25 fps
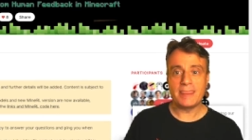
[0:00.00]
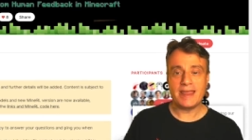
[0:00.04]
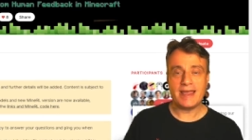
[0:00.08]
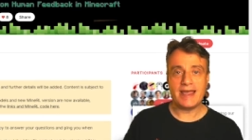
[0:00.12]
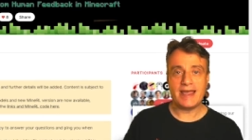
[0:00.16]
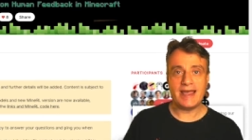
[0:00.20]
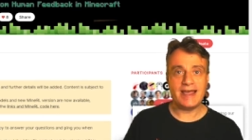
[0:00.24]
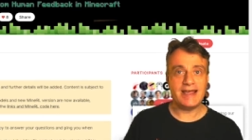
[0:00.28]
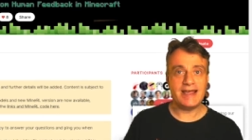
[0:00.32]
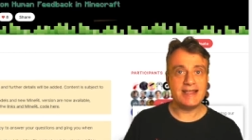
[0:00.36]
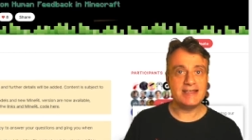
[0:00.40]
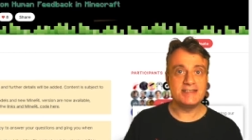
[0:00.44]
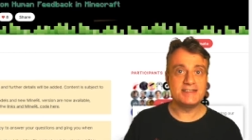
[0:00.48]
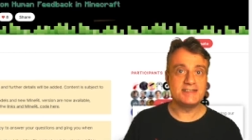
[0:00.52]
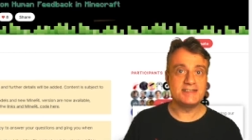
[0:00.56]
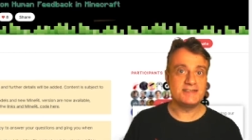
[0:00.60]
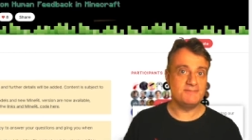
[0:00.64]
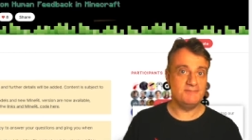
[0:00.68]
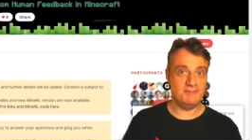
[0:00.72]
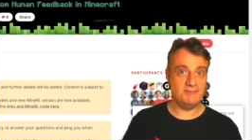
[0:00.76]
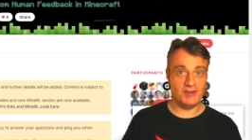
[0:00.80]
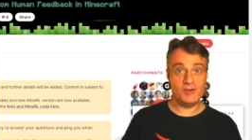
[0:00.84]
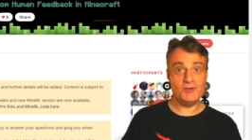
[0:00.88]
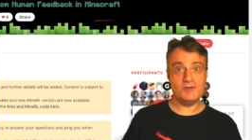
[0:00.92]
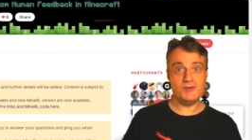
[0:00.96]
and
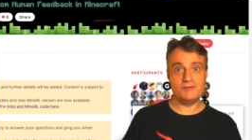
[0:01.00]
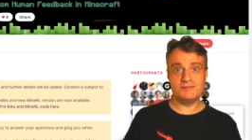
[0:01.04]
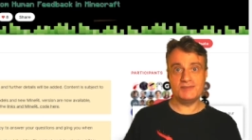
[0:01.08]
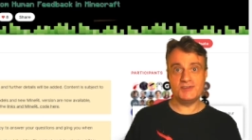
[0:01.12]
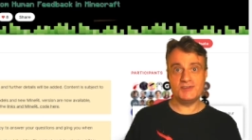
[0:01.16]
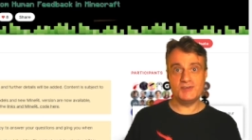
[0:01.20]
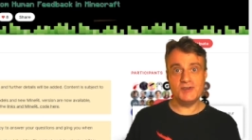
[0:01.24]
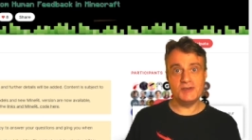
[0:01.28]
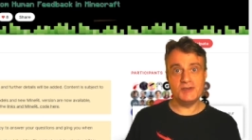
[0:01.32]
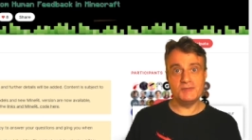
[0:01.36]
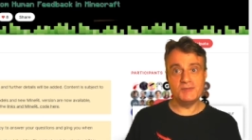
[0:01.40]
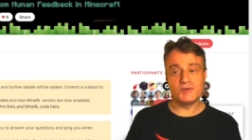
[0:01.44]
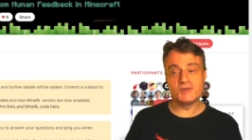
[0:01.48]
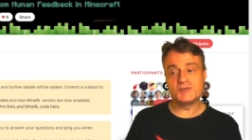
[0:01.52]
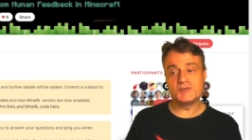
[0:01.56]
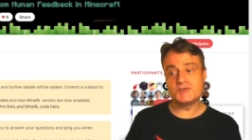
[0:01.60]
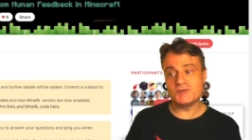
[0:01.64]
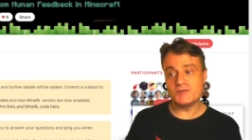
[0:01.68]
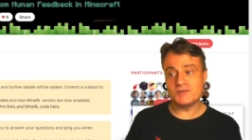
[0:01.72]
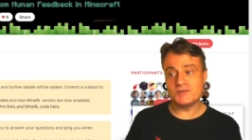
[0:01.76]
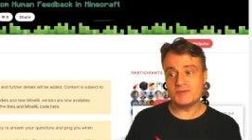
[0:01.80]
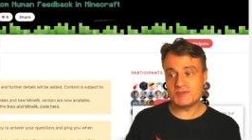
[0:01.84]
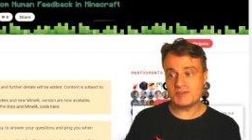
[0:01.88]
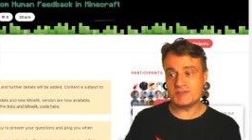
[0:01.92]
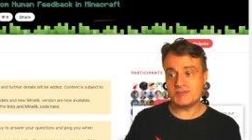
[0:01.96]
you know doing more
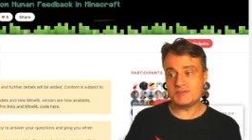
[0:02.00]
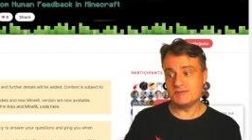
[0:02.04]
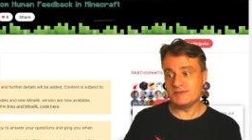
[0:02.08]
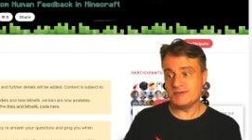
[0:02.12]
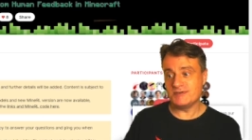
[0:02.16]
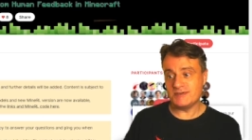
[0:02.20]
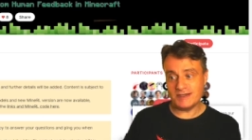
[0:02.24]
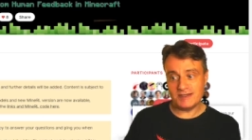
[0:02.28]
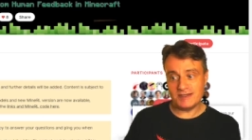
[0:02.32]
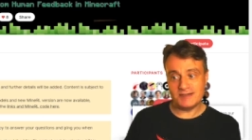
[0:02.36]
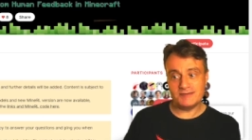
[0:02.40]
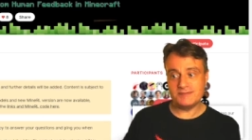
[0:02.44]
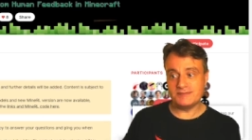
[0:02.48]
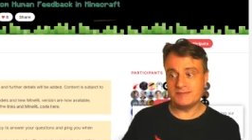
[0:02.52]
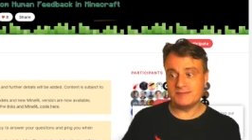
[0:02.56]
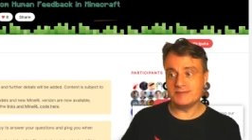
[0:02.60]
talks uh,